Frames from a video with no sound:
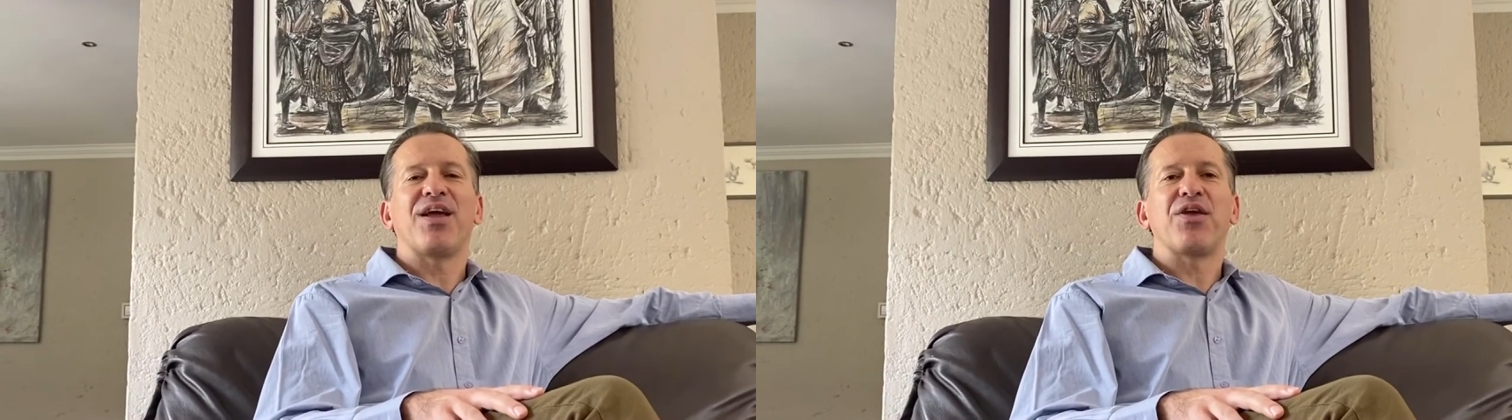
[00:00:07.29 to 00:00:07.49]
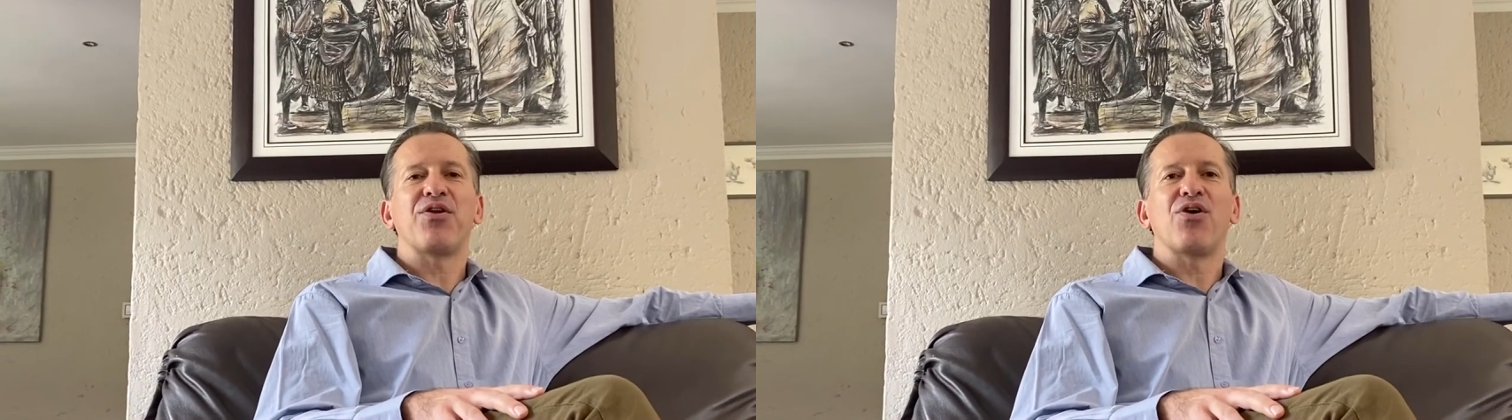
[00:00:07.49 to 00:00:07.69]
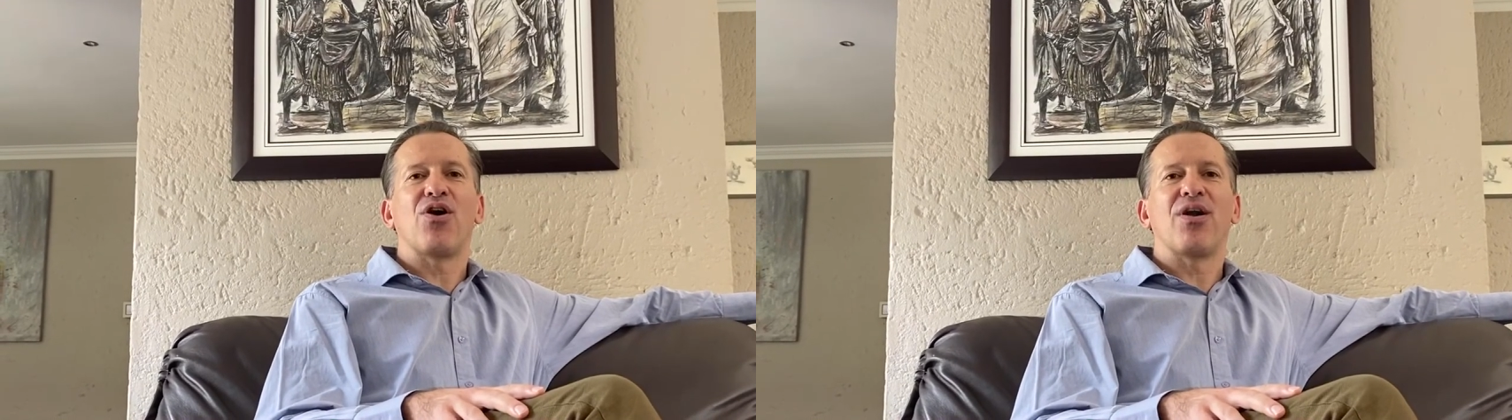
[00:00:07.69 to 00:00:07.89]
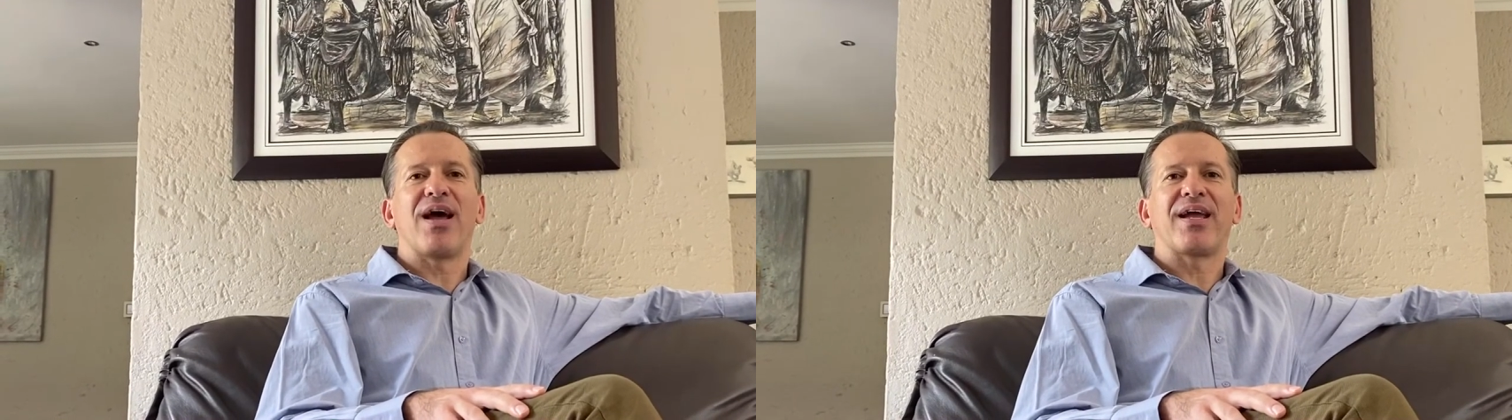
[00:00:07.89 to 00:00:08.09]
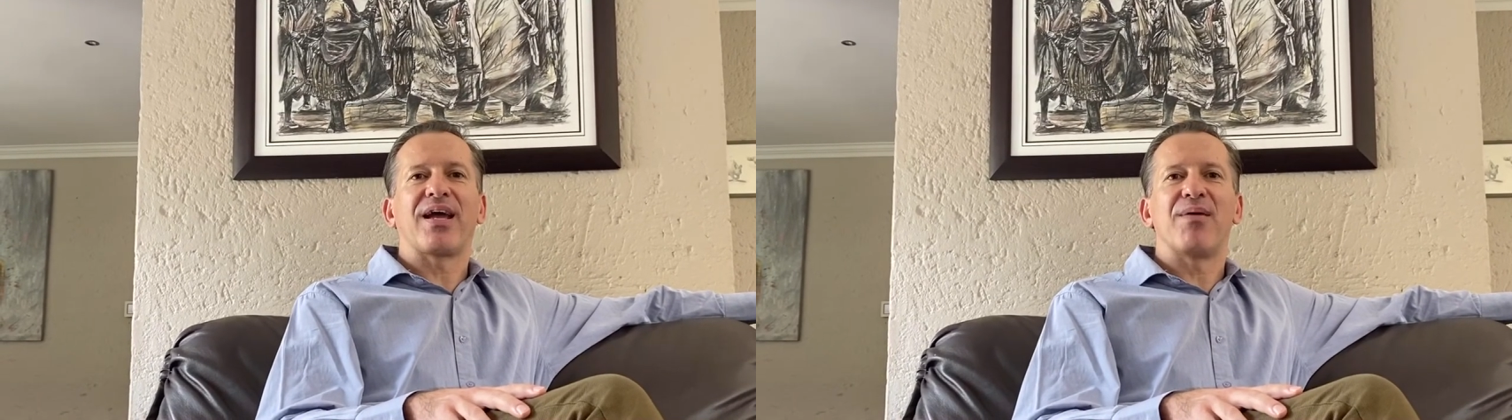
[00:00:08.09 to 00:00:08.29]
you know,
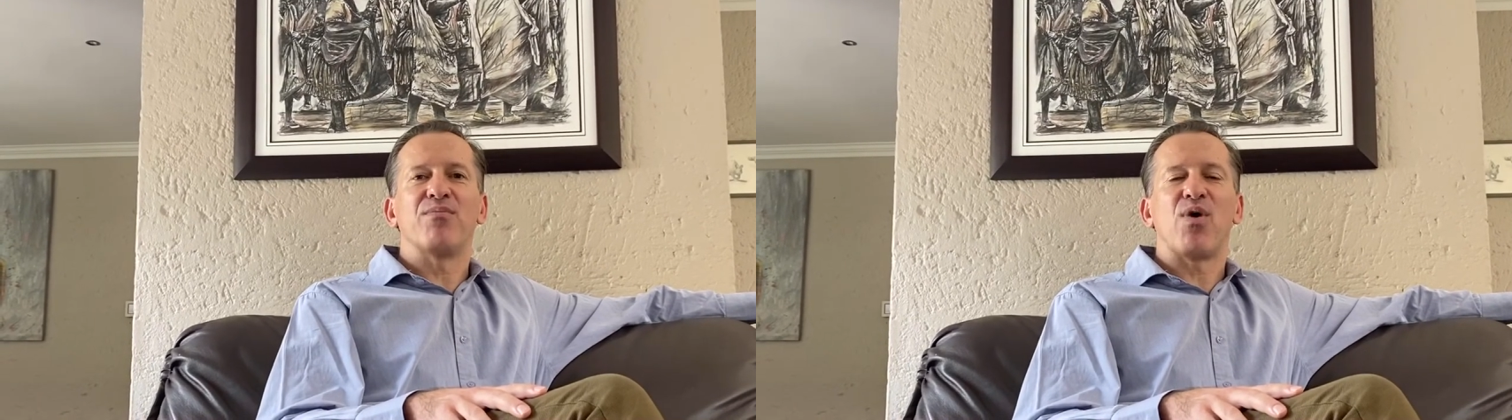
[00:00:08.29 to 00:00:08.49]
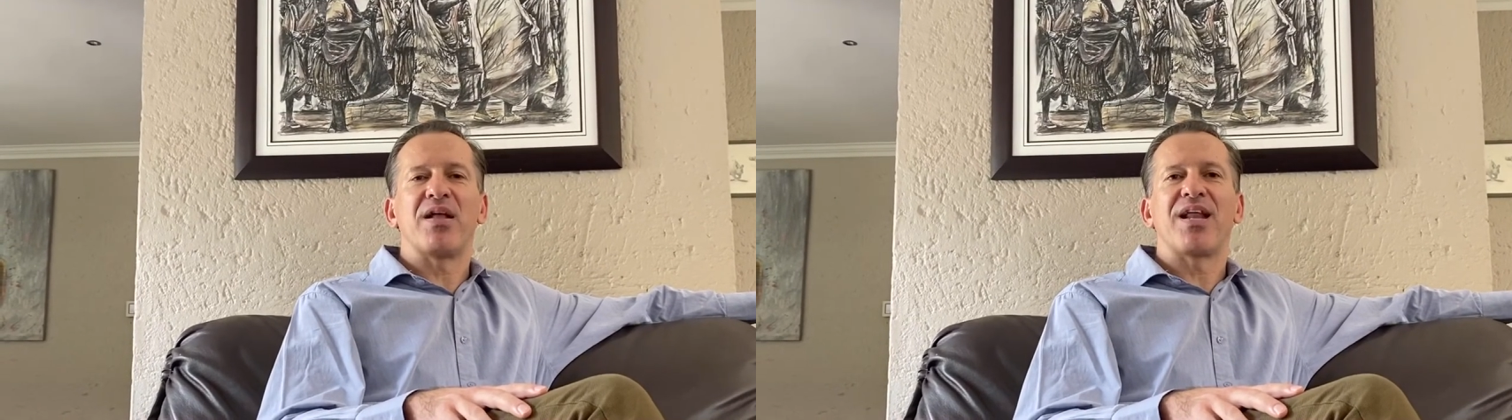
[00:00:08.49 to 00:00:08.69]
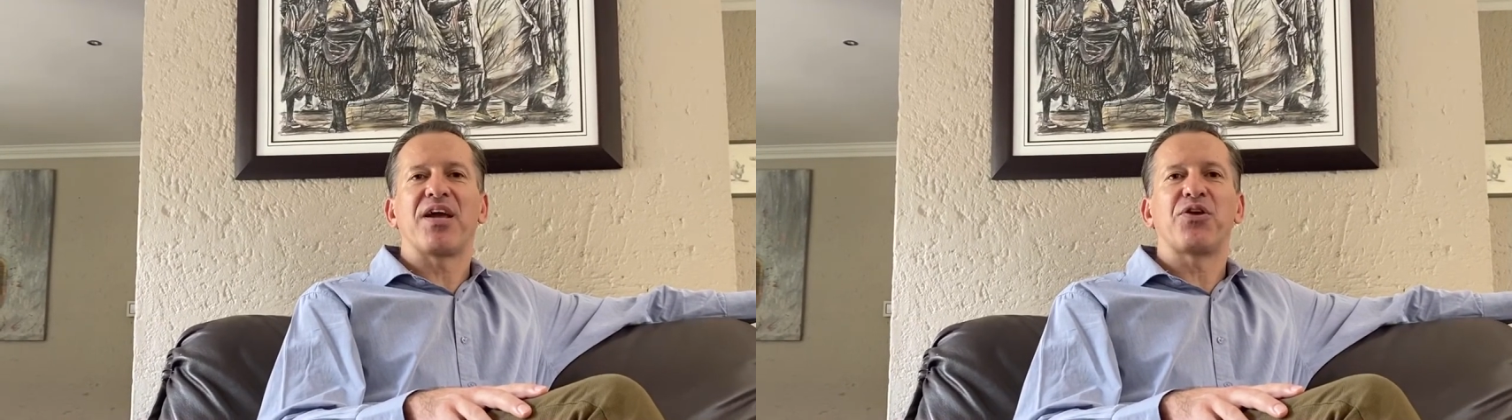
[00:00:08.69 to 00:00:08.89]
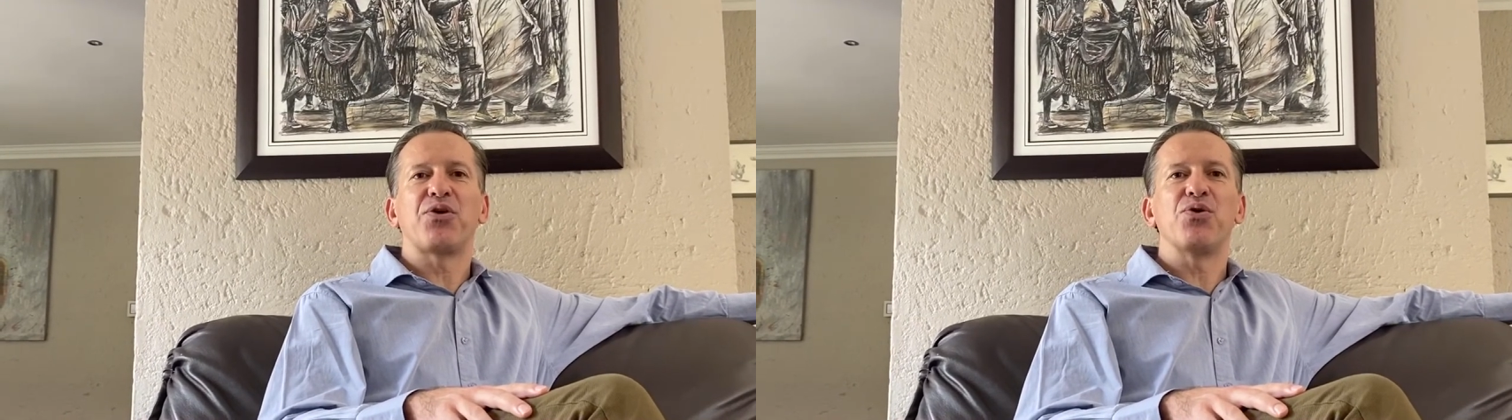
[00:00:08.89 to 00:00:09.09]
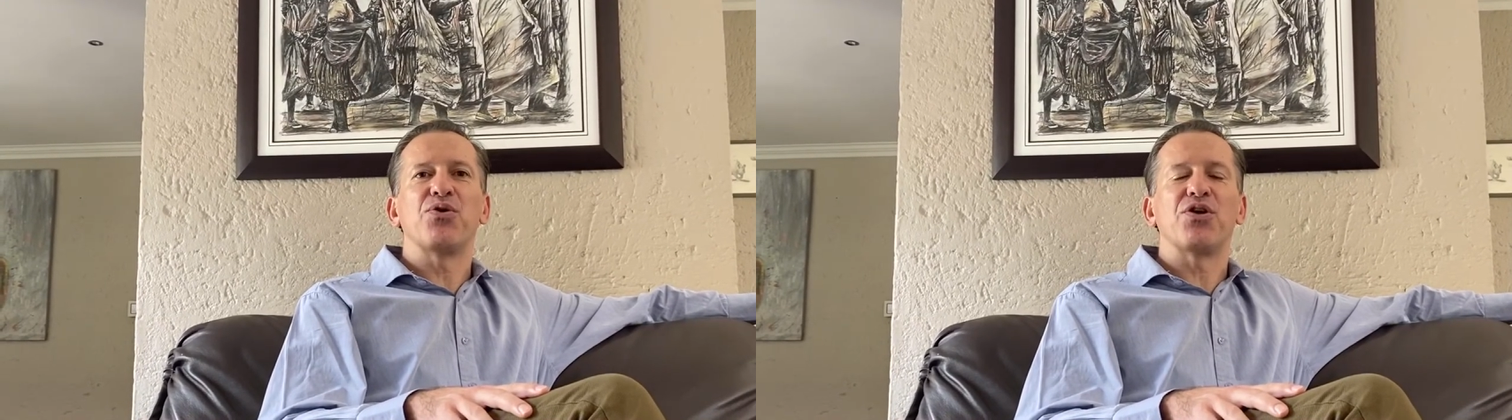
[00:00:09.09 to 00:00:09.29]
like I'm one like
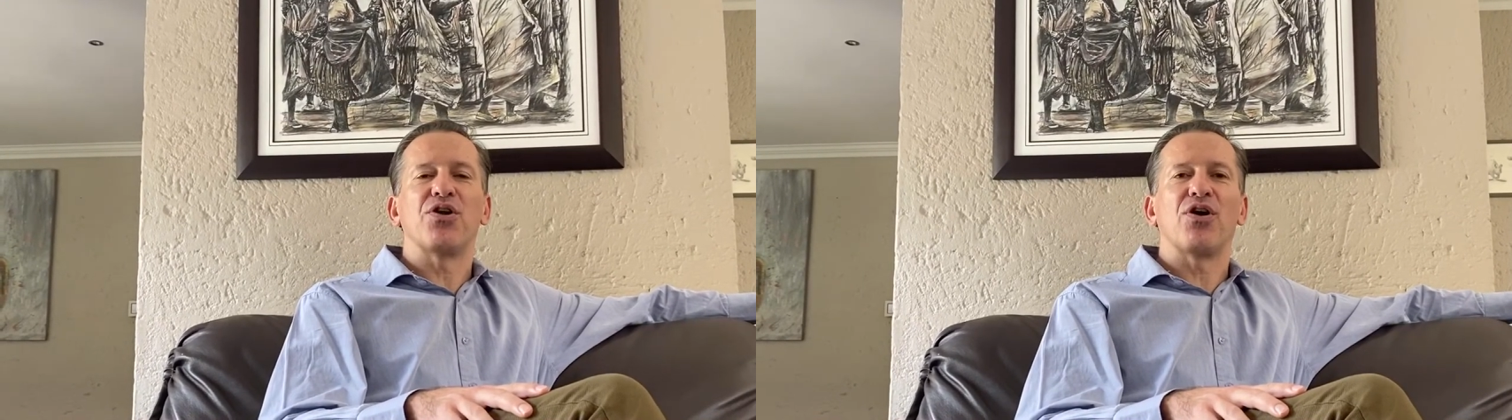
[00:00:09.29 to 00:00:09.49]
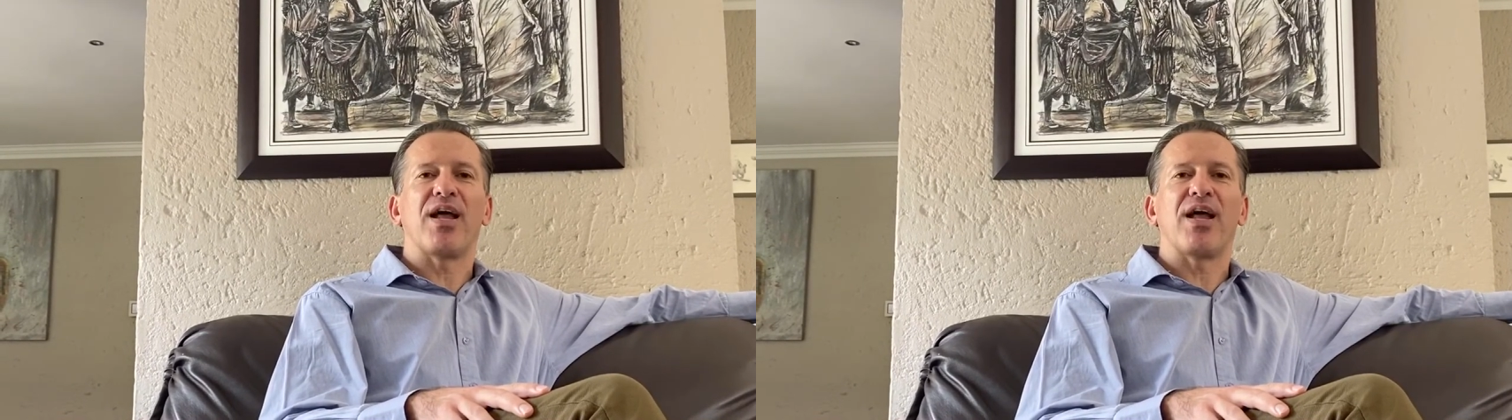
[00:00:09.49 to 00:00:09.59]
you, you know,